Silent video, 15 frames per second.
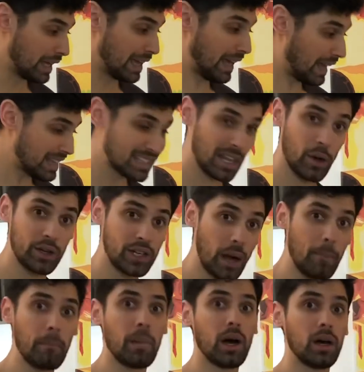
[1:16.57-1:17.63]
is there a
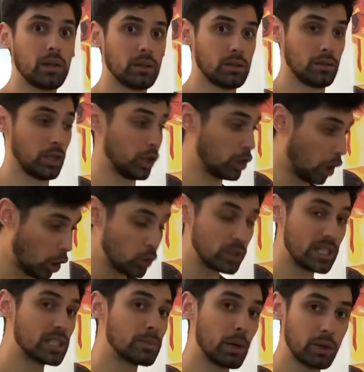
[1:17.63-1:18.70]
number that goes
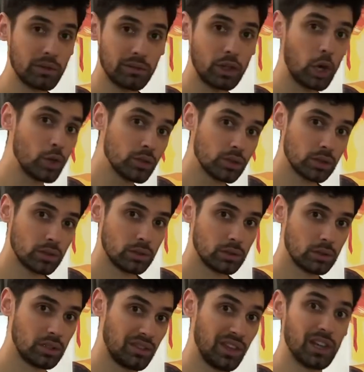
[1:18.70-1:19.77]
into both of those?
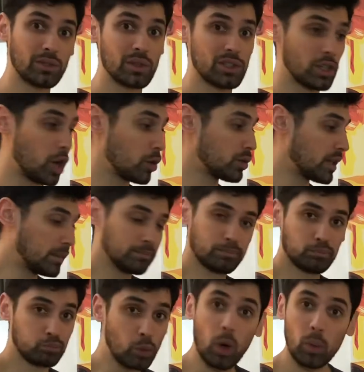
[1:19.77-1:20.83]
If the answer is no, then,
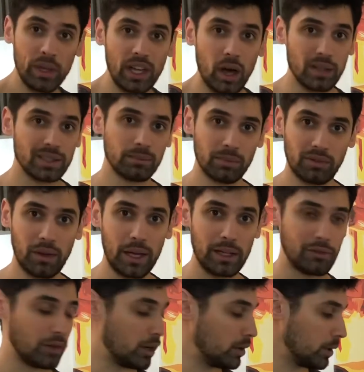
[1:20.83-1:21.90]
well, we can't simplify any
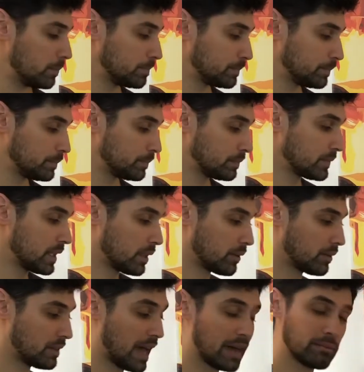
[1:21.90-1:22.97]
further.
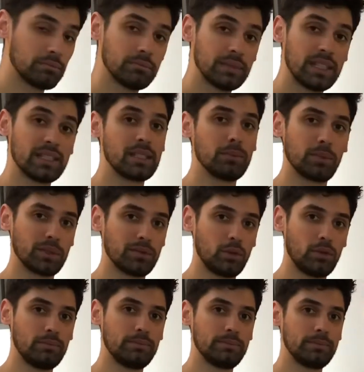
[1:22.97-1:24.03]
That is simplest form.
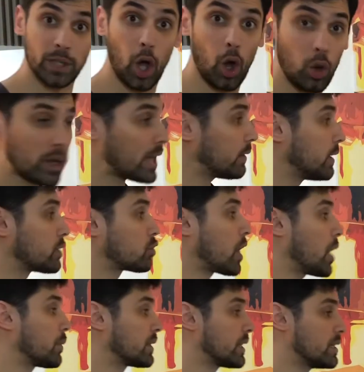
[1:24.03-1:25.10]
Okay, let's try
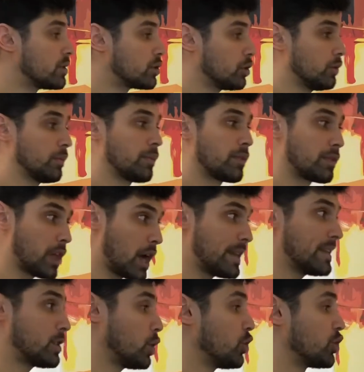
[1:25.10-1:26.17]
it with these two.
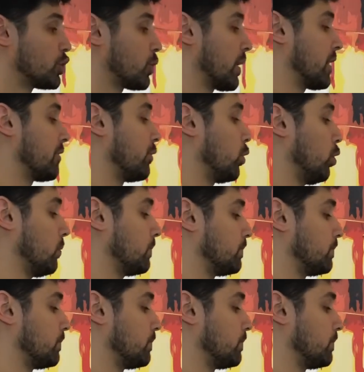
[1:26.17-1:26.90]
32 to 24.